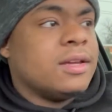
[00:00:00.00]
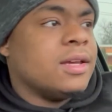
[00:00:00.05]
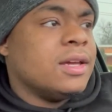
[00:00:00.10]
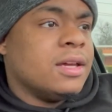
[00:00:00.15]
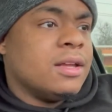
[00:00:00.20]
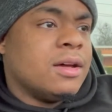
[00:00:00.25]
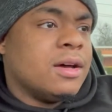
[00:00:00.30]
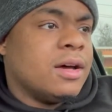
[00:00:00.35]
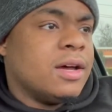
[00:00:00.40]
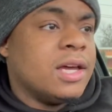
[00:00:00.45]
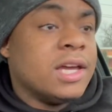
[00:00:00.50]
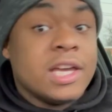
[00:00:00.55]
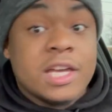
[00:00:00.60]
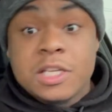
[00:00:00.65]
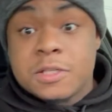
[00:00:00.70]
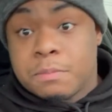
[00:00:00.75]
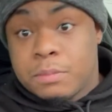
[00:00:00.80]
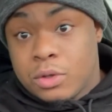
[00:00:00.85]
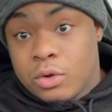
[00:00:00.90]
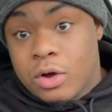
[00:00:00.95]
And
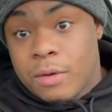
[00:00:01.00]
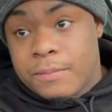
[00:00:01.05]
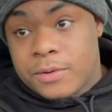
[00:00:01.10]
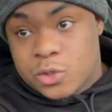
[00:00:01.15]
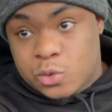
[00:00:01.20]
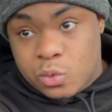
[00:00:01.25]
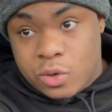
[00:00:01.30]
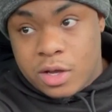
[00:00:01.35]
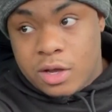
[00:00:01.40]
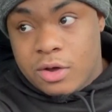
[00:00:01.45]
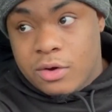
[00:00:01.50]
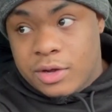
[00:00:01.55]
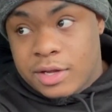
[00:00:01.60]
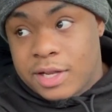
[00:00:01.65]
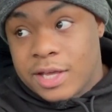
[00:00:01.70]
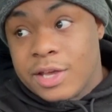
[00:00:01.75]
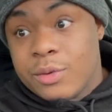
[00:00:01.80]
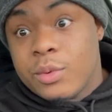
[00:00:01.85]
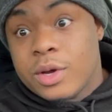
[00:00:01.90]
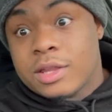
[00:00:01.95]
his blew up as well, and
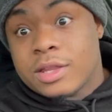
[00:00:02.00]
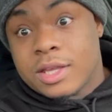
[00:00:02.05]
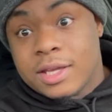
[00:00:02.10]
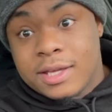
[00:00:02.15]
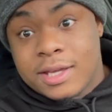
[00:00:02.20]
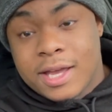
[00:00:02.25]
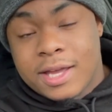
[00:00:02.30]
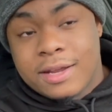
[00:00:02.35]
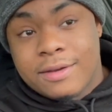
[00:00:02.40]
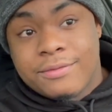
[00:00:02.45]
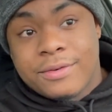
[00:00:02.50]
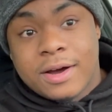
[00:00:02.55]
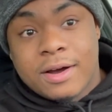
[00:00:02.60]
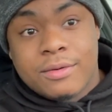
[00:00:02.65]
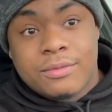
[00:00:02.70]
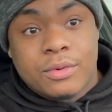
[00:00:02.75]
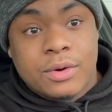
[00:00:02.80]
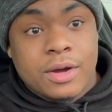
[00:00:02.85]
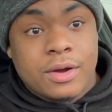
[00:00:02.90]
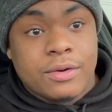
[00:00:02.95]
he went the
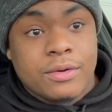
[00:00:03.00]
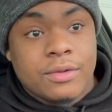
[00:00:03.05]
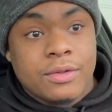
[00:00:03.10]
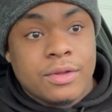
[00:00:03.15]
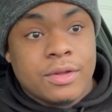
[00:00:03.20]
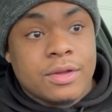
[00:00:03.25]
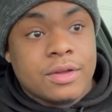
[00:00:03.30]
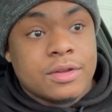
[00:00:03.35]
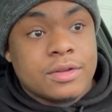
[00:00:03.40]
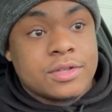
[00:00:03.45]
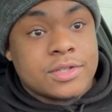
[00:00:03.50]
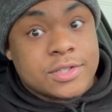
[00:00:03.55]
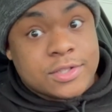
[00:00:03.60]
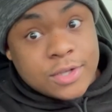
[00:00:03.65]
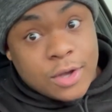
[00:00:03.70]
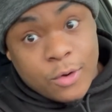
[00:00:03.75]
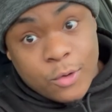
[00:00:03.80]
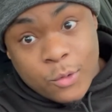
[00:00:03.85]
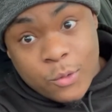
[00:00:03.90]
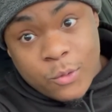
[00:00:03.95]
E85 route.
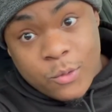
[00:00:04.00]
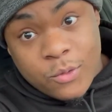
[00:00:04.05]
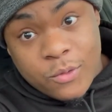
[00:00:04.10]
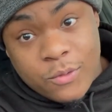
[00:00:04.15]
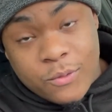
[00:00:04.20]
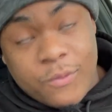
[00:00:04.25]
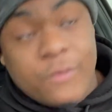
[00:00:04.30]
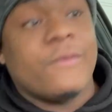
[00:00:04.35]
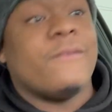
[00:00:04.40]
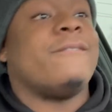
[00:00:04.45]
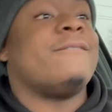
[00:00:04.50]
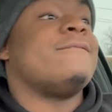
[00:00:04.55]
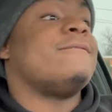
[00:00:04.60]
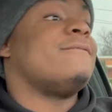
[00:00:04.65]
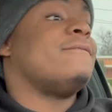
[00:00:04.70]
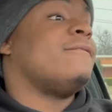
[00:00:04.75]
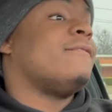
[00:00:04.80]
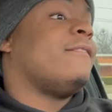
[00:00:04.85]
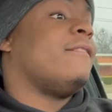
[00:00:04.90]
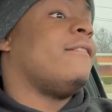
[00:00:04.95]
So,
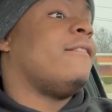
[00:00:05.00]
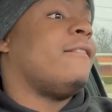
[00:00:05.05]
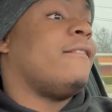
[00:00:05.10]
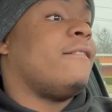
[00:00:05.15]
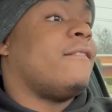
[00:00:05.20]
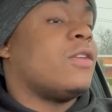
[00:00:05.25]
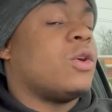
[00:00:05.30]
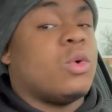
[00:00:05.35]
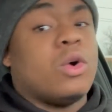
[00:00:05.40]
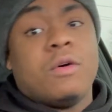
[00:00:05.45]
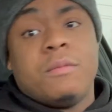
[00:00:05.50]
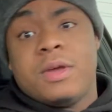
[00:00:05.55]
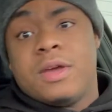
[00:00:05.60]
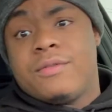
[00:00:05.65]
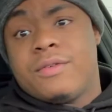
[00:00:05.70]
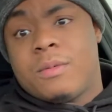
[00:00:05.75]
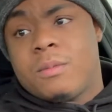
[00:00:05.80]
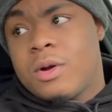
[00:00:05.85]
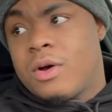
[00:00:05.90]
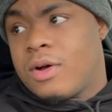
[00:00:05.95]
quote me if
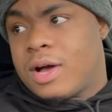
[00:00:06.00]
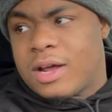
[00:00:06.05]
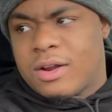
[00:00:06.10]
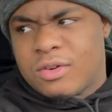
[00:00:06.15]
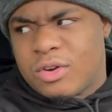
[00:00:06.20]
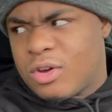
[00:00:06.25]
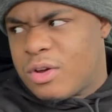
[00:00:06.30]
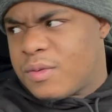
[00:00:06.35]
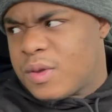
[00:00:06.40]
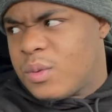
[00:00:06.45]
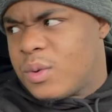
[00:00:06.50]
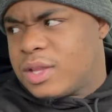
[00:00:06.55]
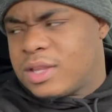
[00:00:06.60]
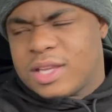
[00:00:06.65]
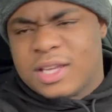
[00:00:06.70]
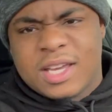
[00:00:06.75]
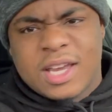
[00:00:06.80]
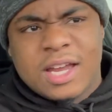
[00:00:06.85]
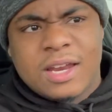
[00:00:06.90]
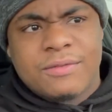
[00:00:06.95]
I'm wrong, I don't know if he went the
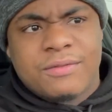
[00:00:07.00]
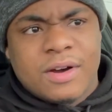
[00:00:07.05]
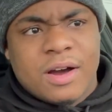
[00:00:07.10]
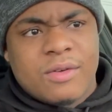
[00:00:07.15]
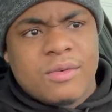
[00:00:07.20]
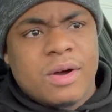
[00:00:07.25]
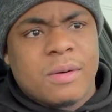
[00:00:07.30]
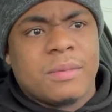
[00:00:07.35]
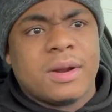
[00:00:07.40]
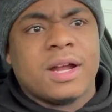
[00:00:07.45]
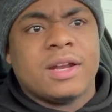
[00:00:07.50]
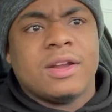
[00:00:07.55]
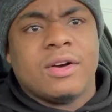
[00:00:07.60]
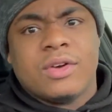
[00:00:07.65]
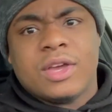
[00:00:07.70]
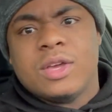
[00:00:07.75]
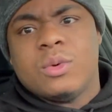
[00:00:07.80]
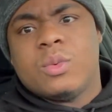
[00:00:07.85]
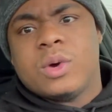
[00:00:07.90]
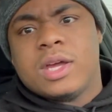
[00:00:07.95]
E85 route, but I know
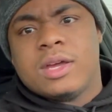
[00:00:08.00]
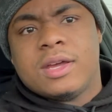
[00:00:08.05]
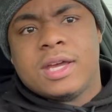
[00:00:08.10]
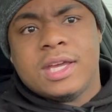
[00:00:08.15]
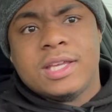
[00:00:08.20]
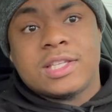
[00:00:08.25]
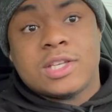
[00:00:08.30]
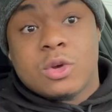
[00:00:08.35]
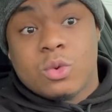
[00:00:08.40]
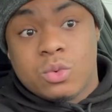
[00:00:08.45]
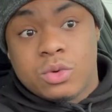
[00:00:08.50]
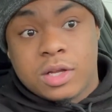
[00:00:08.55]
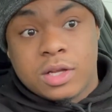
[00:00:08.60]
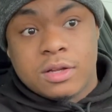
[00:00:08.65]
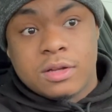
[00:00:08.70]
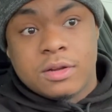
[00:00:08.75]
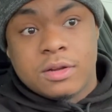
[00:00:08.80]
he tuned it.